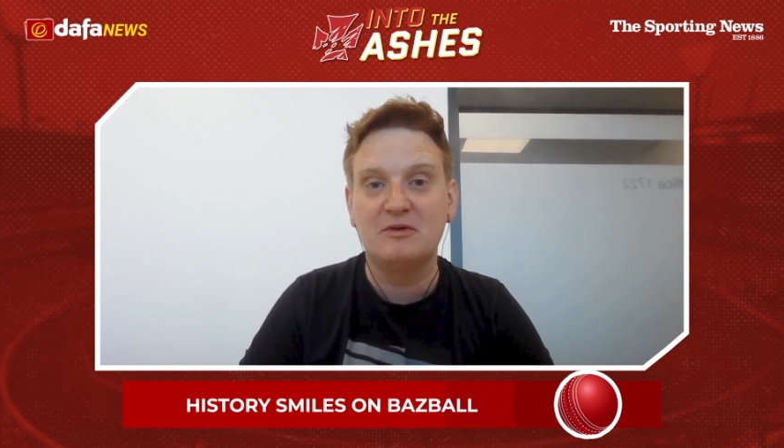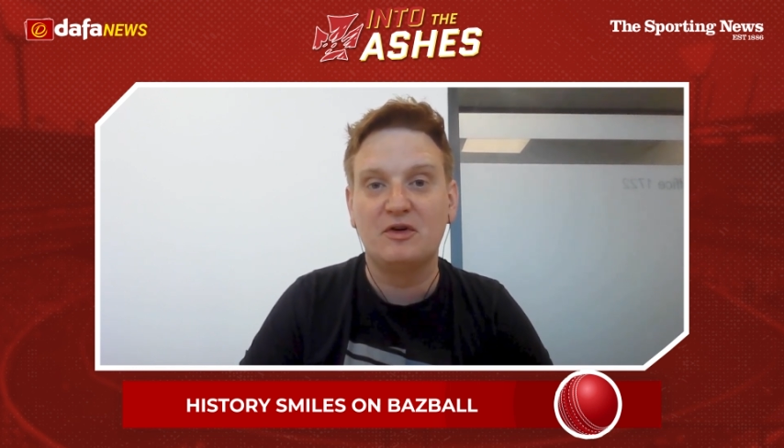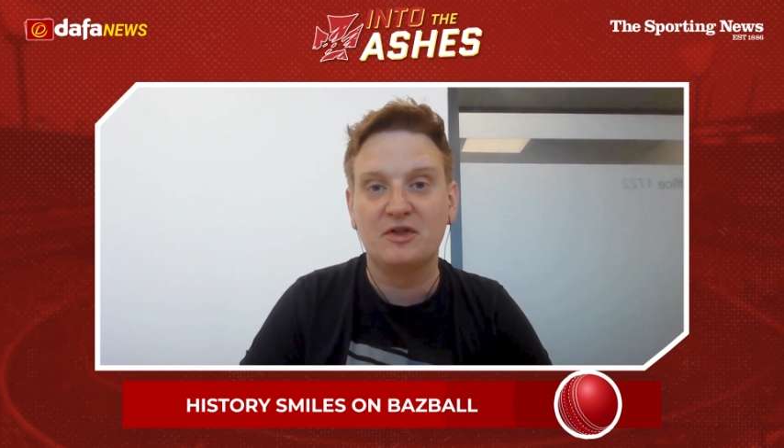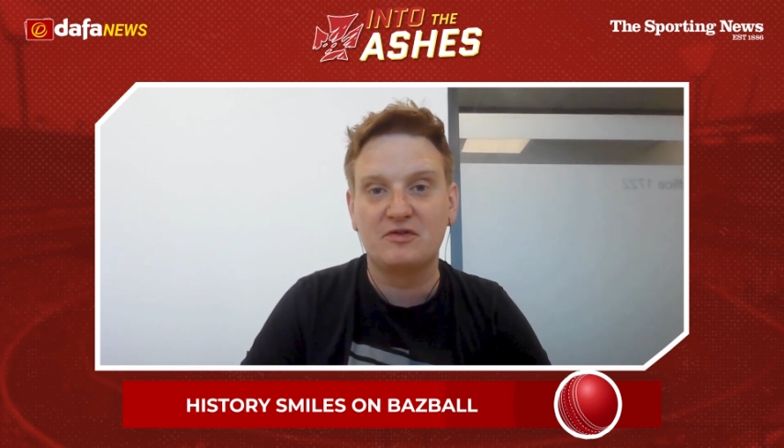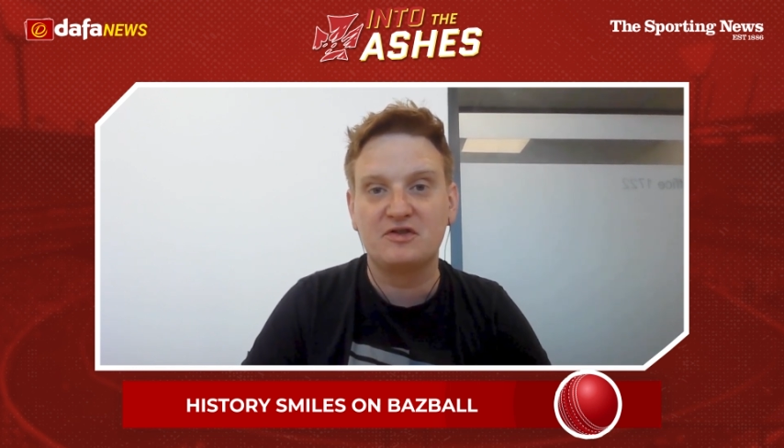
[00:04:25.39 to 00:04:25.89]

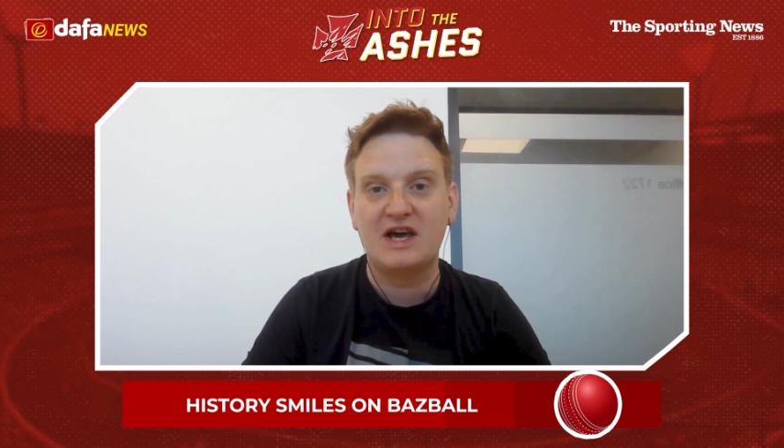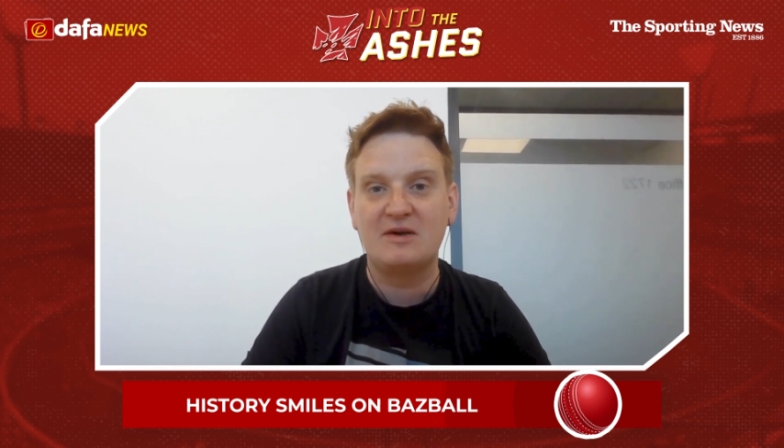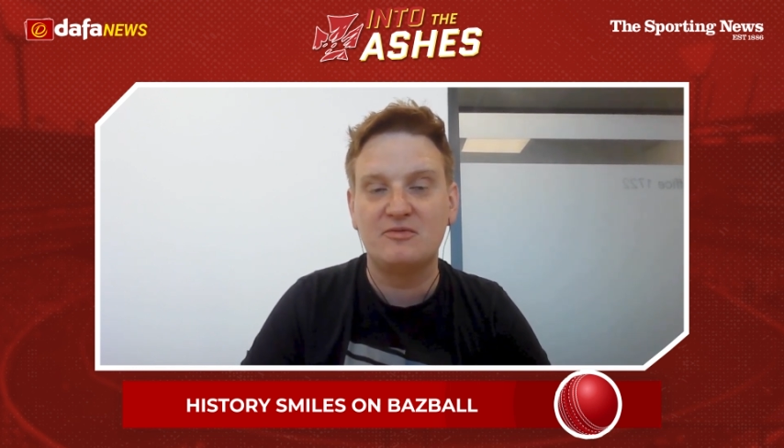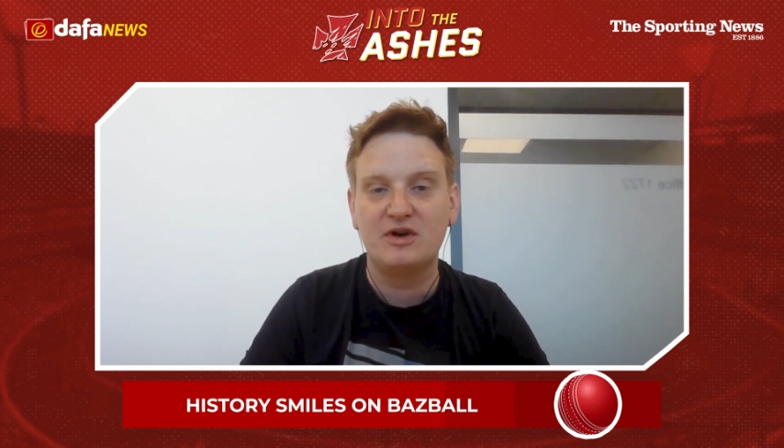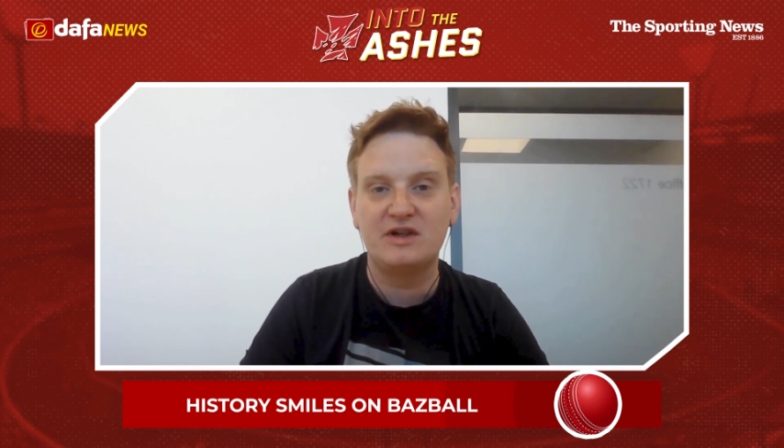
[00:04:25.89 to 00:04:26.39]
before this
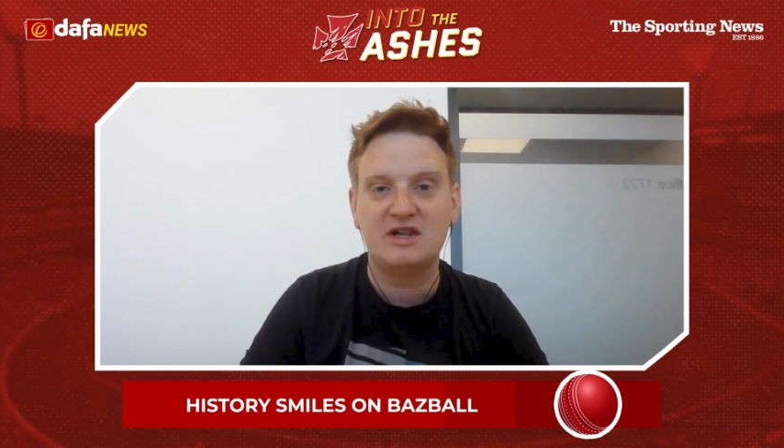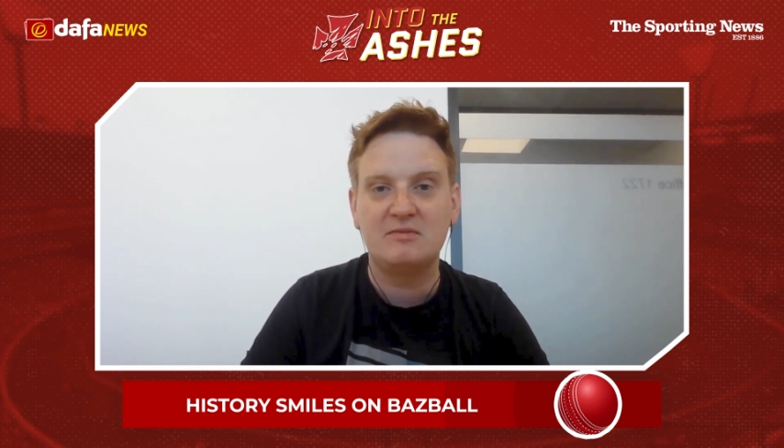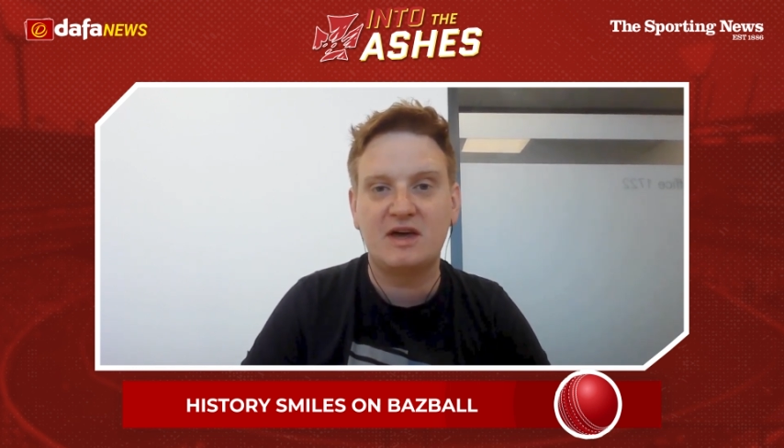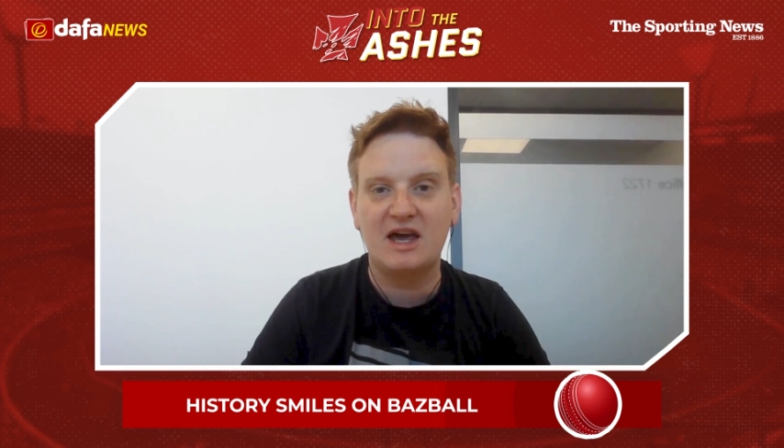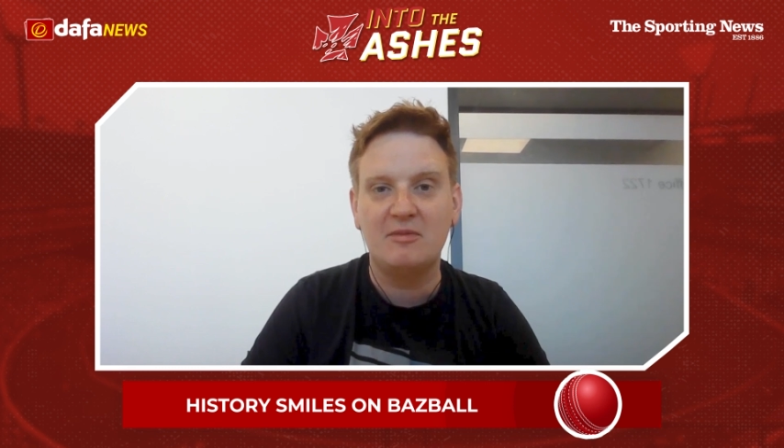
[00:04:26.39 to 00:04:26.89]

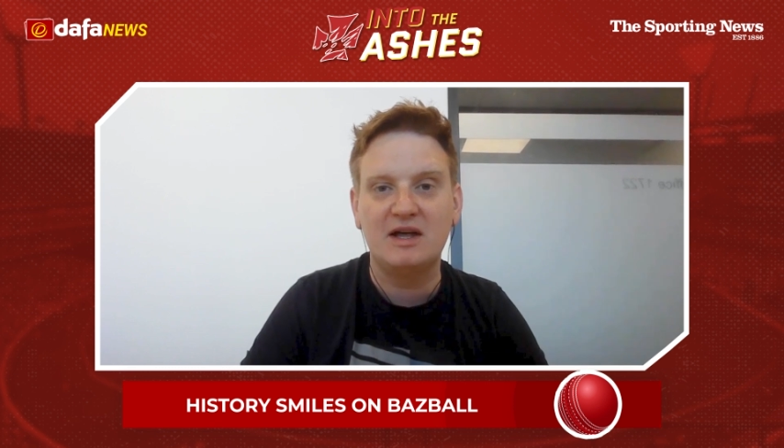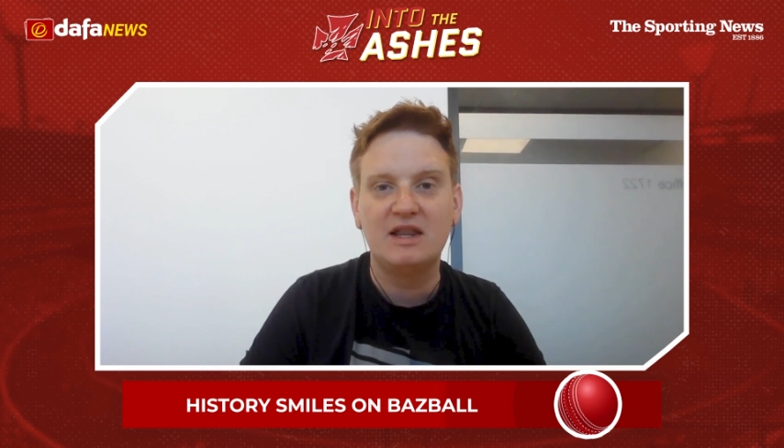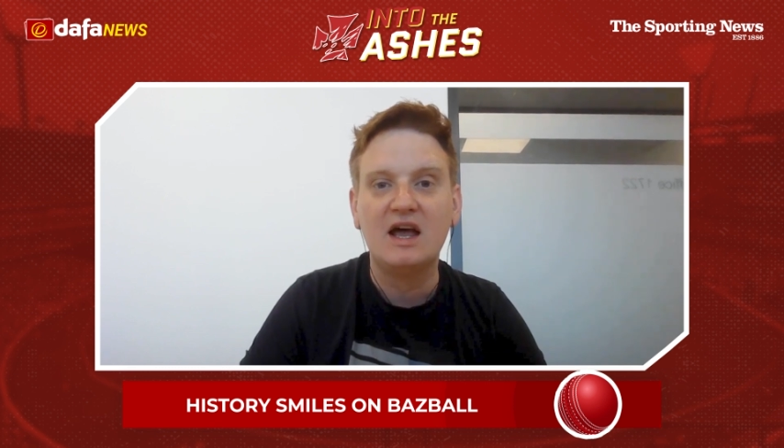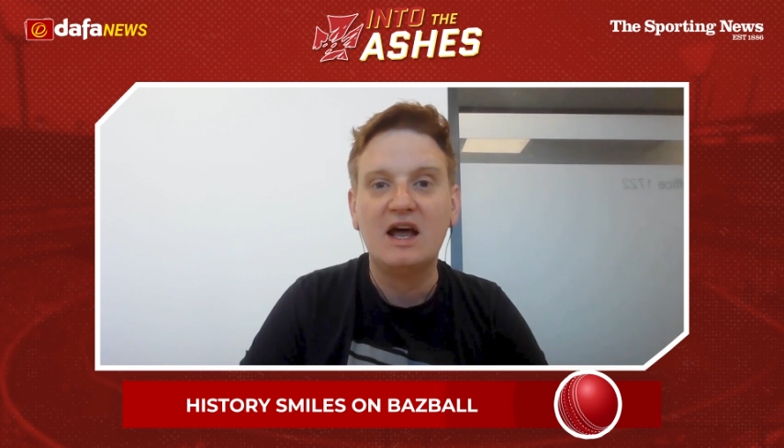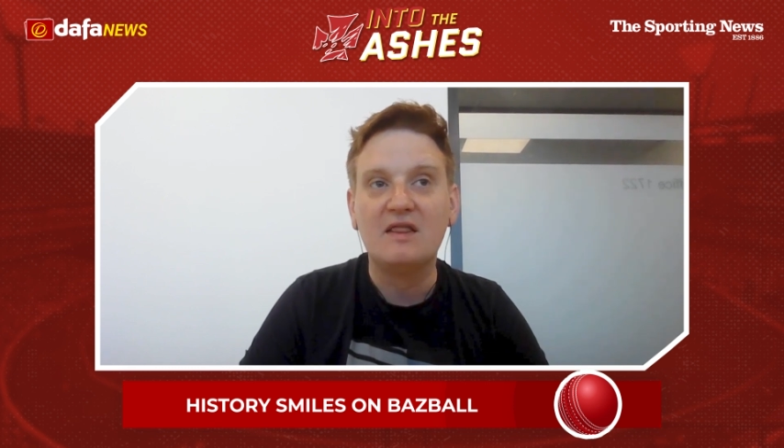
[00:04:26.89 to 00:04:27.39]
regime came in.